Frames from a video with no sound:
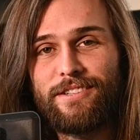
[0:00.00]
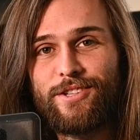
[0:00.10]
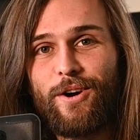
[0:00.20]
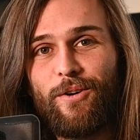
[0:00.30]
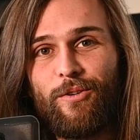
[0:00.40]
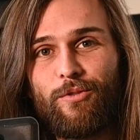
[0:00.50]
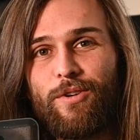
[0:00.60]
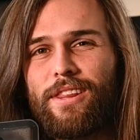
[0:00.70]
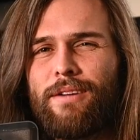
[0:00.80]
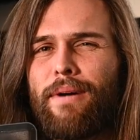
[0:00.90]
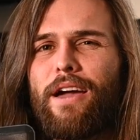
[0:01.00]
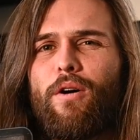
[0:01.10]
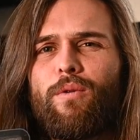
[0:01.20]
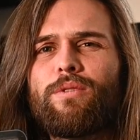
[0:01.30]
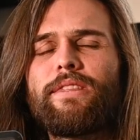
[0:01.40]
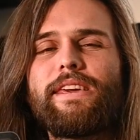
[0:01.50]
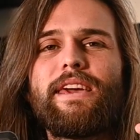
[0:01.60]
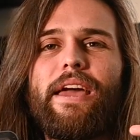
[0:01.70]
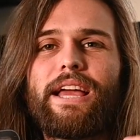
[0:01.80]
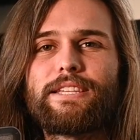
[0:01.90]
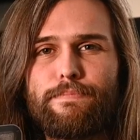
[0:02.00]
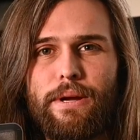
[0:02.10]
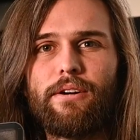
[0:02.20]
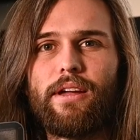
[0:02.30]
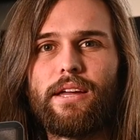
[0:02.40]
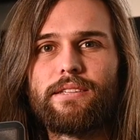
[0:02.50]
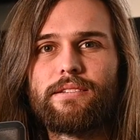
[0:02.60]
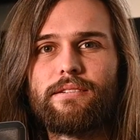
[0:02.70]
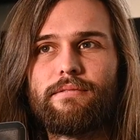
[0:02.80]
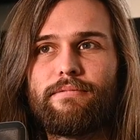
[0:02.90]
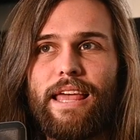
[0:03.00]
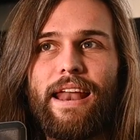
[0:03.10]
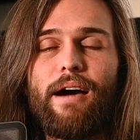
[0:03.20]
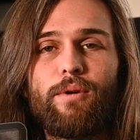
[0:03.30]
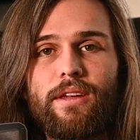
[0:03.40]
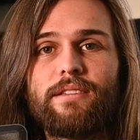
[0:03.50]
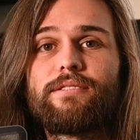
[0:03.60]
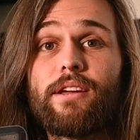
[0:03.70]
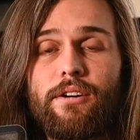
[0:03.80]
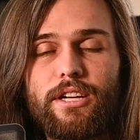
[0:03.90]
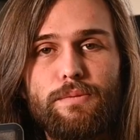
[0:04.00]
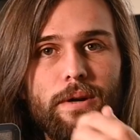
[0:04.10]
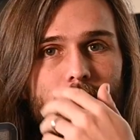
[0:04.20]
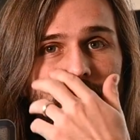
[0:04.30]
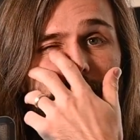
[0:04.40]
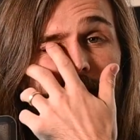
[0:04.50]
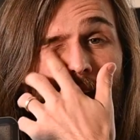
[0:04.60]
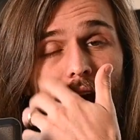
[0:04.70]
So really my only experience that I would consider experience